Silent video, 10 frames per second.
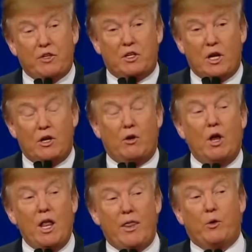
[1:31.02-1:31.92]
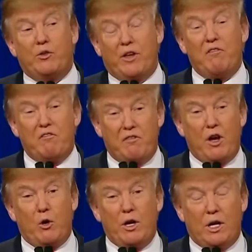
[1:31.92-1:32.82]
to tell you that was a
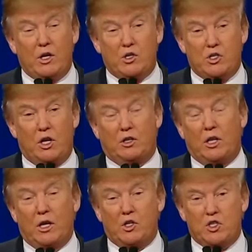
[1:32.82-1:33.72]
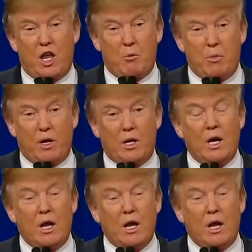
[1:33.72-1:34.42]
very insulting statement